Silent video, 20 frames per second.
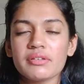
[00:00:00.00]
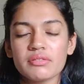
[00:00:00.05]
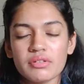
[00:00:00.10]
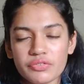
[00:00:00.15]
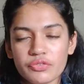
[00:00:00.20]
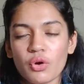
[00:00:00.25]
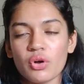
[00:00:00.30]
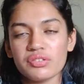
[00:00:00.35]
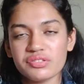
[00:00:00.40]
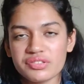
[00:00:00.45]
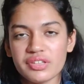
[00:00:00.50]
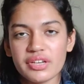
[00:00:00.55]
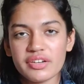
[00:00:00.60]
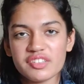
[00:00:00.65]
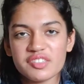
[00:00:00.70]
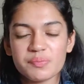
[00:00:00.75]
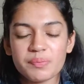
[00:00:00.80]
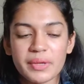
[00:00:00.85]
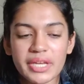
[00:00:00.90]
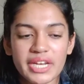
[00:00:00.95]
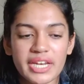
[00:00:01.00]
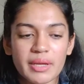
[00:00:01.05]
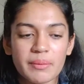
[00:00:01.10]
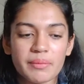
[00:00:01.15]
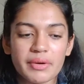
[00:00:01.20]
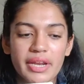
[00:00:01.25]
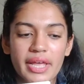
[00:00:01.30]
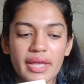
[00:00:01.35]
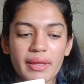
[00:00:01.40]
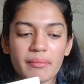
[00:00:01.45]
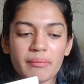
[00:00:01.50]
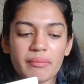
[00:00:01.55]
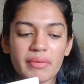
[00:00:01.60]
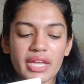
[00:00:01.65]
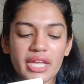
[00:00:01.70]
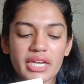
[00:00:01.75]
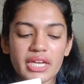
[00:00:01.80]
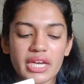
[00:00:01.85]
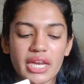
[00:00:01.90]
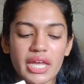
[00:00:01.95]
mean, of course there is peeling, but I
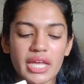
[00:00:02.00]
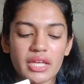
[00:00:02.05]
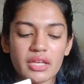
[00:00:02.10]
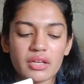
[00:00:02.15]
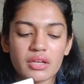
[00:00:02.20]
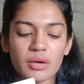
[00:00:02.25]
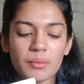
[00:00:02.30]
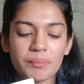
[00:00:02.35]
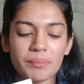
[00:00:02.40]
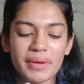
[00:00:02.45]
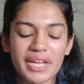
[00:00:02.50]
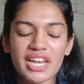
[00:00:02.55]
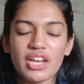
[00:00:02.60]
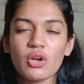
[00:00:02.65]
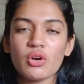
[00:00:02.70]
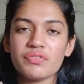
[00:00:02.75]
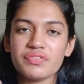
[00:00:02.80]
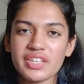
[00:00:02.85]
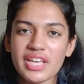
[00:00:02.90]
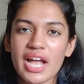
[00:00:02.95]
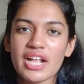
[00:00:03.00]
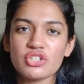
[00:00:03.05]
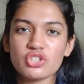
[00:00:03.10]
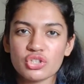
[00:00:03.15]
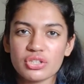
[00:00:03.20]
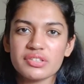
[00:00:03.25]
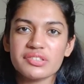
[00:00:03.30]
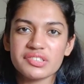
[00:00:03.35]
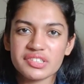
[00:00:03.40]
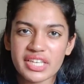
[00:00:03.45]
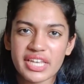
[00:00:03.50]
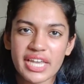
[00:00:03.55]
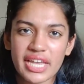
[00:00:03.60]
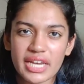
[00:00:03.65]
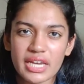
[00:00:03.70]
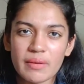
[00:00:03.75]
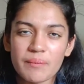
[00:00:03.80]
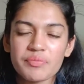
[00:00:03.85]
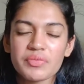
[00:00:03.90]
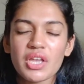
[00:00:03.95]
mean like peeling of the actual
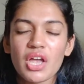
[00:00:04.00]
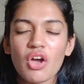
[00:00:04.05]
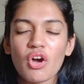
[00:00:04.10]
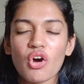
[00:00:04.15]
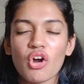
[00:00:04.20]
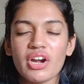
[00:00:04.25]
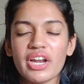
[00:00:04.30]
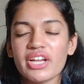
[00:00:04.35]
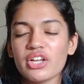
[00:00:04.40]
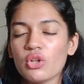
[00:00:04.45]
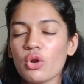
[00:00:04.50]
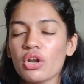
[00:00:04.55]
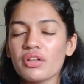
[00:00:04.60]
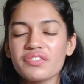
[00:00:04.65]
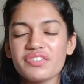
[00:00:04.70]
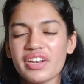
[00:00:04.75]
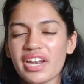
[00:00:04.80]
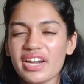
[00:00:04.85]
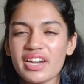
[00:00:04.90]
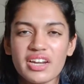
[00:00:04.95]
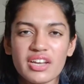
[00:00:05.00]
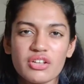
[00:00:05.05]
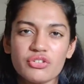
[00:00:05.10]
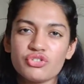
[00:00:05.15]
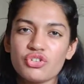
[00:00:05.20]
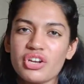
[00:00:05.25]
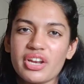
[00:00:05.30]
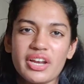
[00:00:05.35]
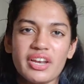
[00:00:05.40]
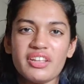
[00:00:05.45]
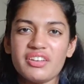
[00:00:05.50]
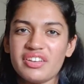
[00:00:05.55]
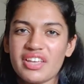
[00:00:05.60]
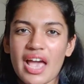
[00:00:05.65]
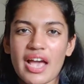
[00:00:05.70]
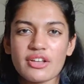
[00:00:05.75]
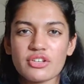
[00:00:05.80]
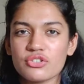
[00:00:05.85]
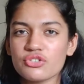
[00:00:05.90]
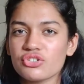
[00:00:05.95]
skin or like a lot of redness or any
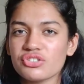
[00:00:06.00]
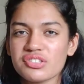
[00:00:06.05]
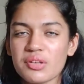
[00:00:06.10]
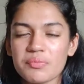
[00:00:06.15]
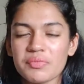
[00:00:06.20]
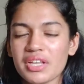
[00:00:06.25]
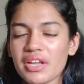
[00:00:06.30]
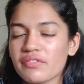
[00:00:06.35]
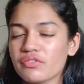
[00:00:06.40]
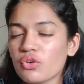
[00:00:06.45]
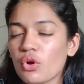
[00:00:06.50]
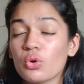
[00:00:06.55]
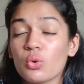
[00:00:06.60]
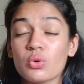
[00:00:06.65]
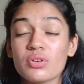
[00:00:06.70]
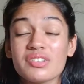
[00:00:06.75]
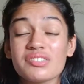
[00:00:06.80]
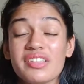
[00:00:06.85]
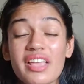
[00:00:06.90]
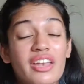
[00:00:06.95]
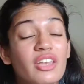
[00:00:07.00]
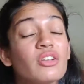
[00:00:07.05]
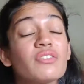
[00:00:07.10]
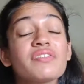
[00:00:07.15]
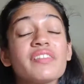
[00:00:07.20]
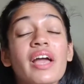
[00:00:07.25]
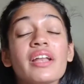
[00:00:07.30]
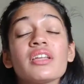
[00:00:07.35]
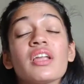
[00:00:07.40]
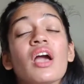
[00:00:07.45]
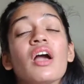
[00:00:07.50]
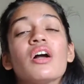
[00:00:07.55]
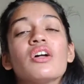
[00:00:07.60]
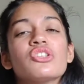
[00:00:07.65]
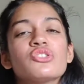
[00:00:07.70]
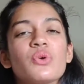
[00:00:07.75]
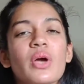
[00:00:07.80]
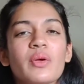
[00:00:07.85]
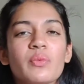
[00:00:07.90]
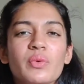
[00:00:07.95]
reactions or something. I've not noticed any of that.
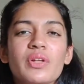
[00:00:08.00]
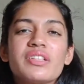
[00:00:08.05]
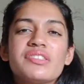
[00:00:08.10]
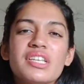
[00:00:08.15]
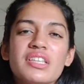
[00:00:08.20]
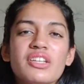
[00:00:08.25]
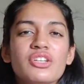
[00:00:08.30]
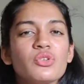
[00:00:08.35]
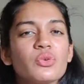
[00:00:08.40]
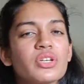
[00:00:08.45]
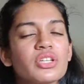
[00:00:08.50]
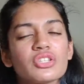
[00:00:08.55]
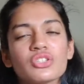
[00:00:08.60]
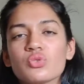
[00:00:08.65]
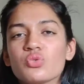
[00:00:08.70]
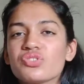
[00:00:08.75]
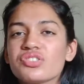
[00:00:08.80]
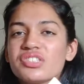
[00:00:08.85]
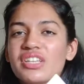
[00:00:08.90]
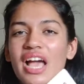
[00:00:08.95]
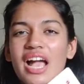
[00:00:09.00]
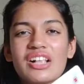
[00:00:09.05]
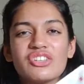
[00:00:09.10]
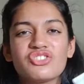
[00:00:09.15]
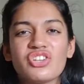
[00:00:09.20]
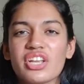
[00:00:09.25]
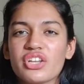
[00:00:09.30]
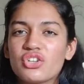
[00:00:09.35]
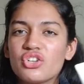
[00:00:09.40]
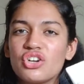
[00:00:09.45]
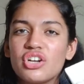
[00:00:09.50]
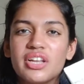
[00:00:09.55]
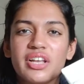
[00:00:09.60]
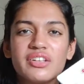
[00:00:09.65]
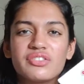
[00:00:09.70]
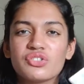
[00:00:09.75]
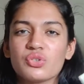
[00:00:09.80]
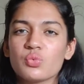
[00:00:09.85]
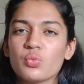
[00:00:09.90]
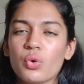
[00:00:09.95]
So I will say that you can use it as
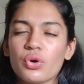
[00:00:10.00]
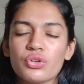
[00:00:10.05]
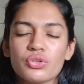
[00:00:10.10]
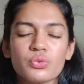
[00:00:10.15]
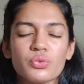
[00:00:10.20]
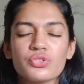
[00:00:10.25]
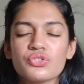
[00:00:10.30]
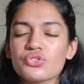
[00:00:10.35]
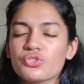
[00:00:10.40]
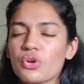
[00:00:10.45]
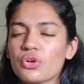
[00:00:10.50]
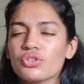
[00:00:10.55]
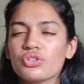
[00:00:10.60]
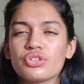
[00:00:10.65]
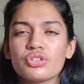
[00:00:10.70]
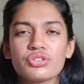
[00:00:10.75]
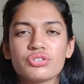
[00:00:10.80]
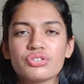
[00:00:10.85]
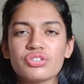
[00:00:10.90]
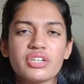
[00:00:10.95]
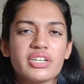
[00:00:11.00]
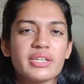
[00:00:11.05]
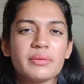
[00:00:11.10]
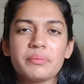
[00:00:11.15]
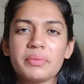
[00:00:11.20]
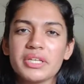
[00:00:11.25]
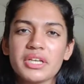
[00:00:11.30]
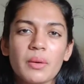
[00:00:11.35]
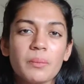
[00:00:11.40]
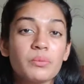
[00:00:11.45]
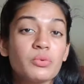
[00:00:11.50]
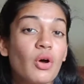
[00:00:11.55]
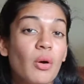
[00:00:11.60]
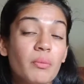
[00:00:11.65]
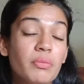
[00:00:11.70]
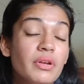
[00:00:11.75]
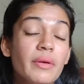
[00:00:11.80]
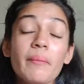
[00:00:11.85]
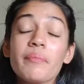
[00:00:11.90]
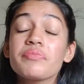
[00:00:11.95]
regularly as you want to. It's not going to really be a
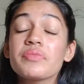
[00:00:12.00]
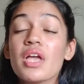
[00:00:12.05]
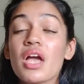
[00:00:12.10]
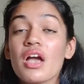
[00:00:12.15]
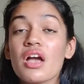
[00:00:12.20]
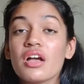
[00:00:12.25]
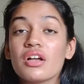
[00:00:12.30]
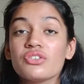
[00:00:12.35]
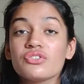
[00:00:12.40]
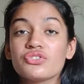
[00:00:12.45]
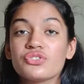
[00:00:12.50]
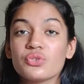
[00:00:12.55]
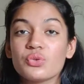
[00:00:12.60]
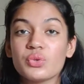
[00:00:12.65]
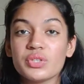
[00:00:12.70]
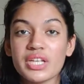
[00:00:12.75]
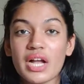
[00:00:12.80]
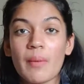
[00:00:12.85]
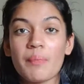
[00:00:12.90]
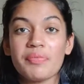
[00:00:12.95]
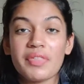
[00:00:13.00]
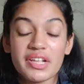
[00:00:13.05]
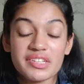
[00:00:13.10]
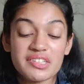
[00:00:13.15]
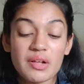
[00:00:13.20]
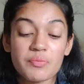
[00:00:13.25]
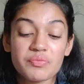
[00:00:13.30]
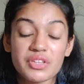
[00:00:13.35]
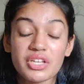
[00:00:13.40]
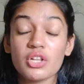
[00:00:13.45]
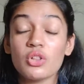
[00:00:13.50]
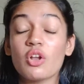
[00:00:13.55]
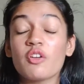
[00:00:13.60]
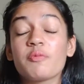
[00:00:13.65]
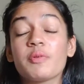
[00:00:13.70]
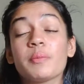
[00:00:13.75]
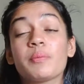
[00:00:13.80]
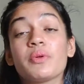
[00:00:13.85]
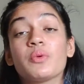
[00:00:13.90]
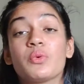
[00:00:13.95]
problem. So yeah, that's something a
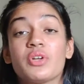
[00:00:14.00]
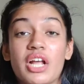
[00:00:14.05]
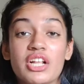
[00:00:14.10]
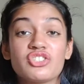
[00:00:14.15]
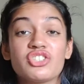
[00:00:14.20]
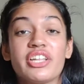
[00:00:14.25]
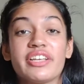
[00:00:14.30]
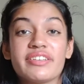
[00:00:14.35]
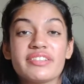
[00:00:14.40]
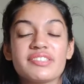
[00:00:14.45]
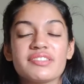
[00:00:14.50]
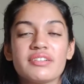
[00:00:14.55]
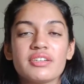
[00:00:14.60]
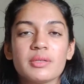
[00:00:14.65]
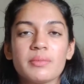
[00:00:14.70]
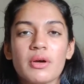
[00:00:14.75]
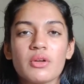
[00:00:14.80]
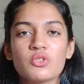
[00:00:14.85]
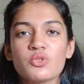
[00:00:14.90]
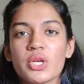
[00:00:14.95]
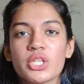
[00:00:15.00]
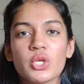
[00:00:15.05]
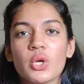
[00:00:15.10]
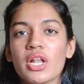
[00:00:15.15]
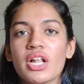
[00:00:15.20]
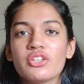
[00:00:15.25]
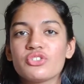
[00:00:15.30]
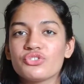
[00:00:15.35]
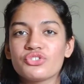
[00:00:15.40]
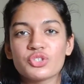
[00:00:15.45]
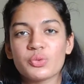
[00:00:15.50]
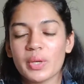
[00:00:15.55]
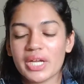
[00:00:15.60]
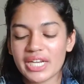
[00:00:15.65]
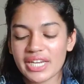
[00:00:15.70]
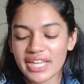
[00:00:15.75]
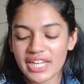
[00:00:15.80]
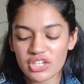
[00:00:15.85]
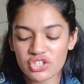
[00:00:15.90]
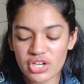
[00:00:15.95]
lot of people were actually concerned about, so I thought I'll just
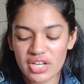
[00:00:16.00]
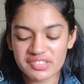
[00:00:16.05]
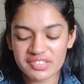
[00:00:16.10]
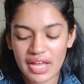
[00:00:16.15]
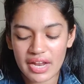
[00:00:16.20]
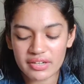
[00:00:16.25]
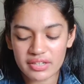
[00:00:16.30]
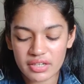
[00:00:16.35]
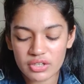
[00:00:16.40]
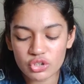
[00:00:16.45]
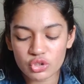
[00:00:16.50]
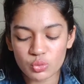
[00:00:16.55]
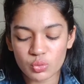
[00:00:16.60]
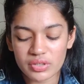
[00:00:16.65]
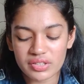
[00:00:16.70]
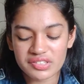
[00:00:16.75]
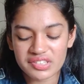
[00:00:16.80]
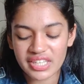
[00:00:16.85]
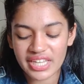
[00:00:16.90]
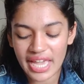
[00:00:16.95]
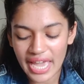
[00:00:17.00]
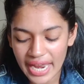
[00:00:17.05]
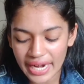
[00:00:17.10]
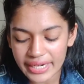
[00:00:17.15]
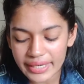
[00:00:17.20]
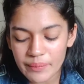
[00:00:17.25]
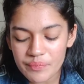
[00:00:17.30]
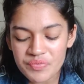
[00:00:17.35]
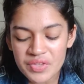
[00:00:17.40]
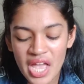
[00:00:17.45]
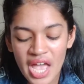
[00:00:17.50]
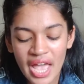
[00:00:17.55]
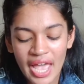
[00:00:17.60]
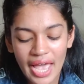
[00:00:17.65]
quickly address that towards the end.